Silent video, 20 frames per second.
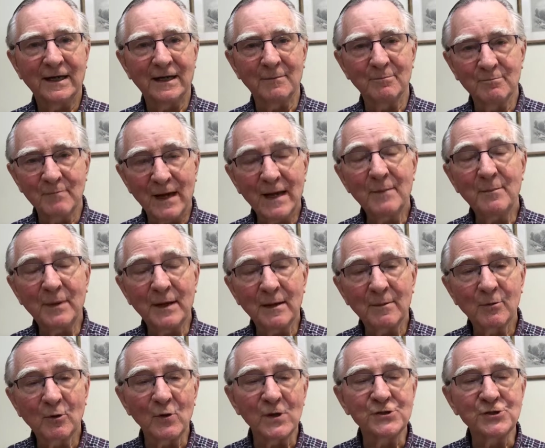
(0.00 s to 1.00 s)
It may be
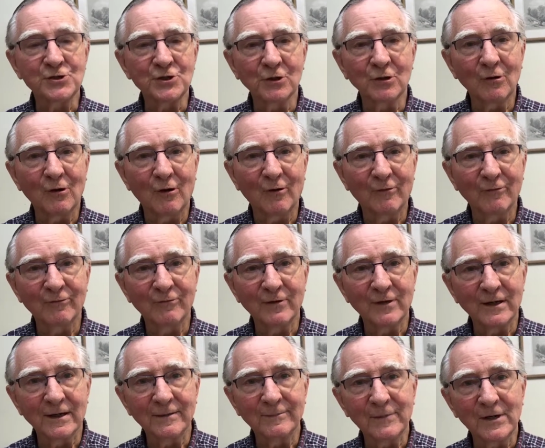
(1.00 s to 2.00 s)
a question of
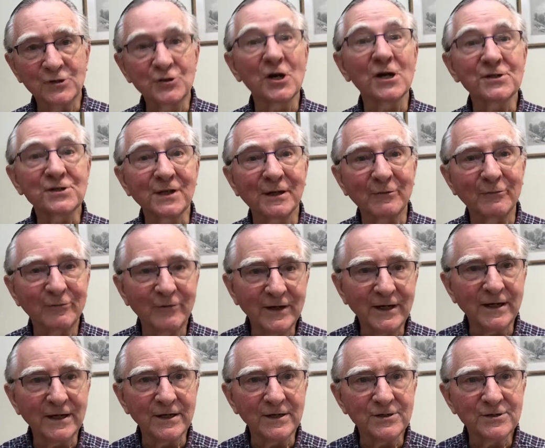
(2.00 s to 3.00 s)
adjusting
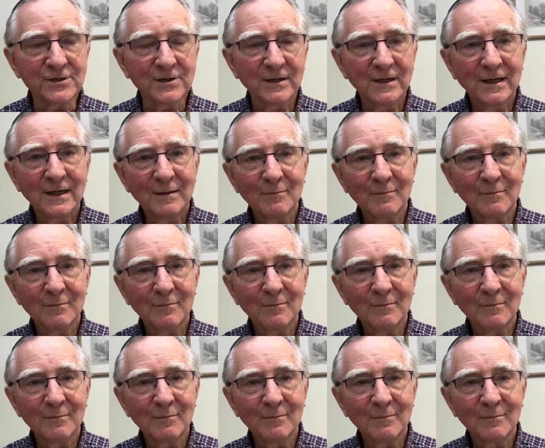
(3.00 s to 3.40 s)
fees.